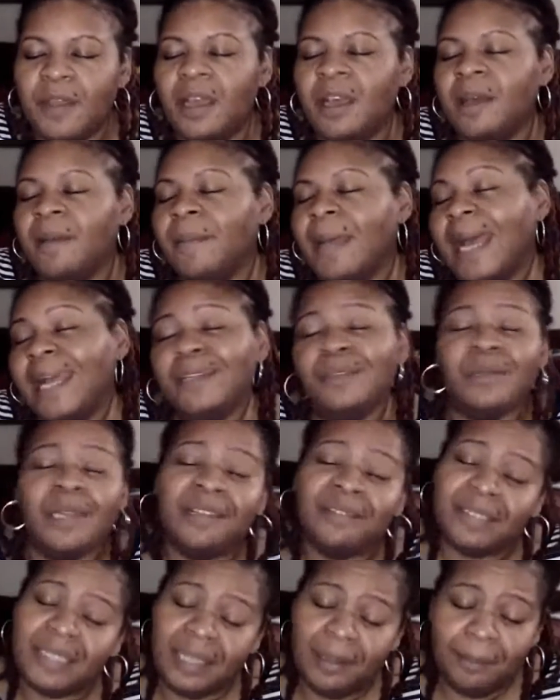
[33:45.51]
I do
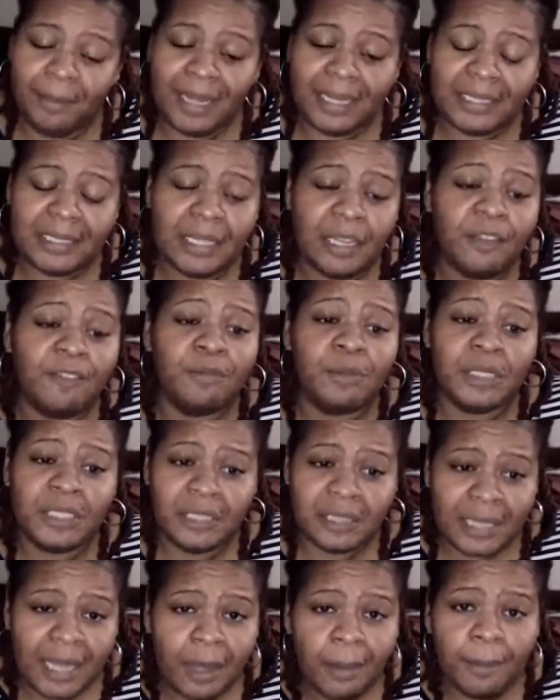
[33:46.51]
everything myself, which
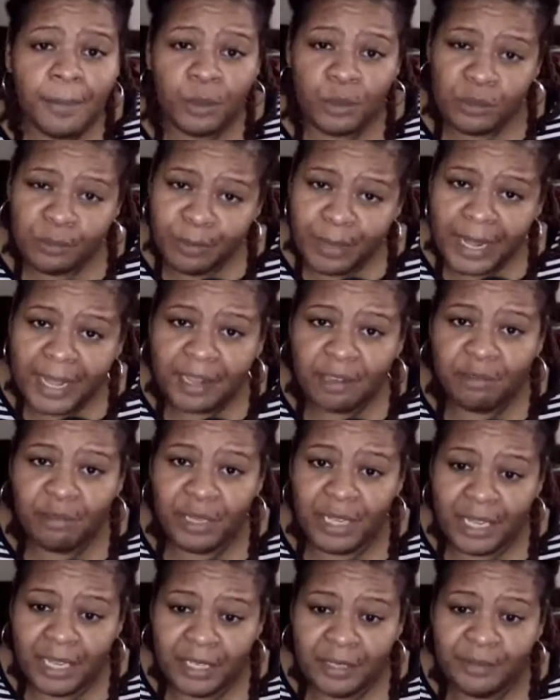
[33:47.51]
is how most Black
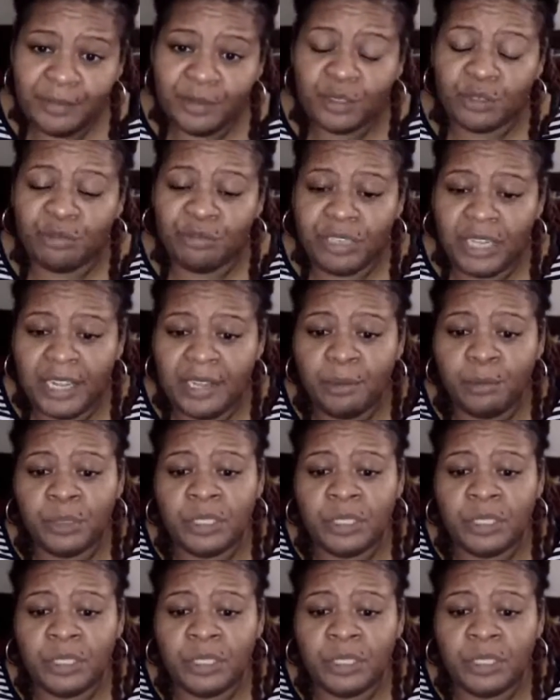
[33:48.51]
creatives create.